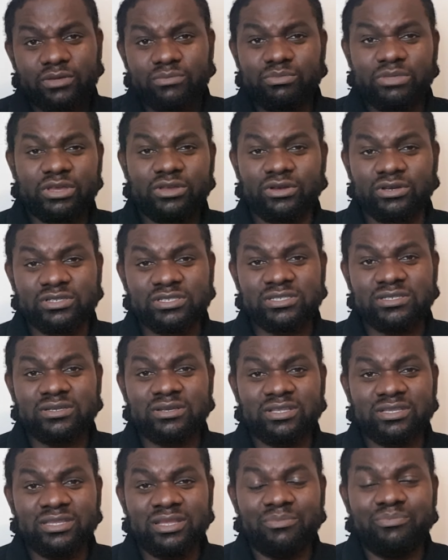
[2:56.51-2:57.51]
because
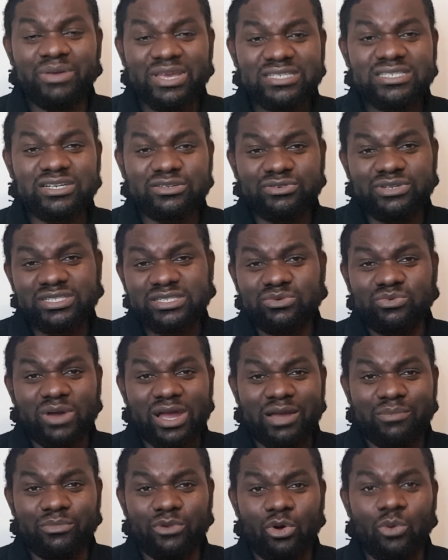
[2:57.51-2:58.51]
the basic reason why
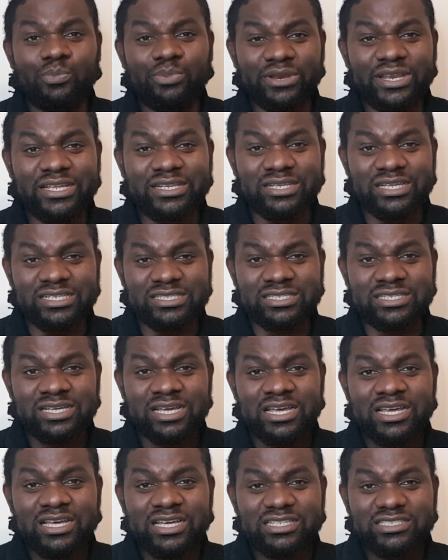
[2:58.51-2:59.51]
I'm opening this
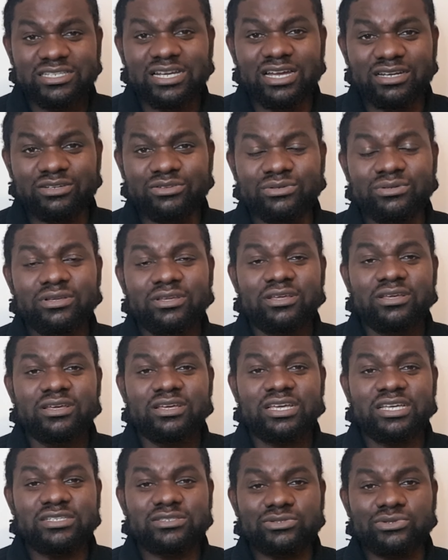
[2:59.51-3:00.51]
channel
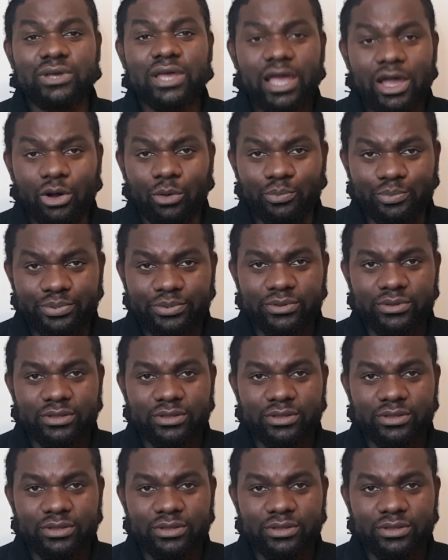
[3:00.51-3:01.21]
is to help